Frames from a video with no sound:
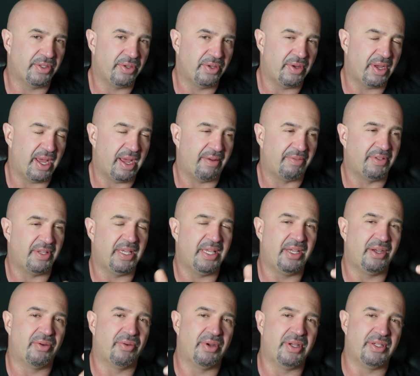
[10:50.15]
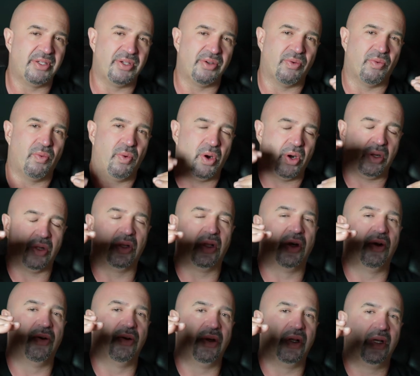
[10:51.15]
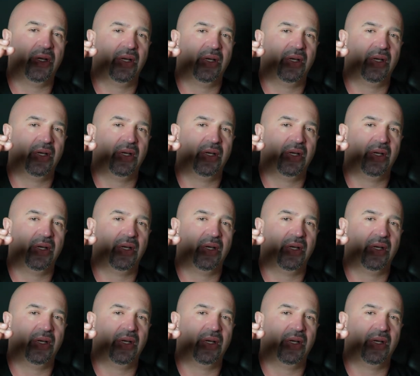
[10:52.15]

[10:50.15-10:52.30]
So you have to increase your workload